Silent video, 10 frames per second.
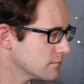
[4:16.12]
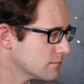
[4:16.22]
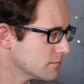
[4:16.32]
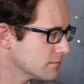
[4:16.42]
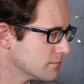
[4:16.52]

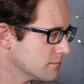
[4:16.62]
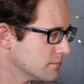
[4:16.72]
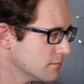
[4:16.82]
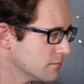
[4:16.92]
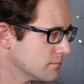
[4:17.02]

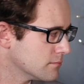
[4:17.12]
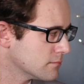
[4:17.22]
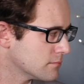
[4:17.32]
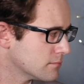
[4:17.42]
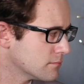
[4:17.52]

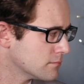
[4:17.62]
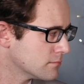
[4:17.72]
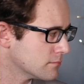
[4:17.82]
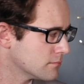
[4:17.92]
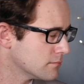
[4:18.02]

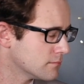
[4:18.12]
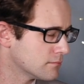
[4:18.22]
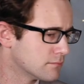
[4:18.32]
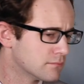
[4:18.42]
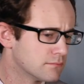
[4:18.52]

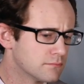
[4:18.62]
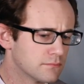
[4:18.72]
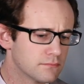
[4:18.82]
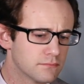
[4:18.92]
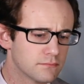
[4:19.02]
[no speech]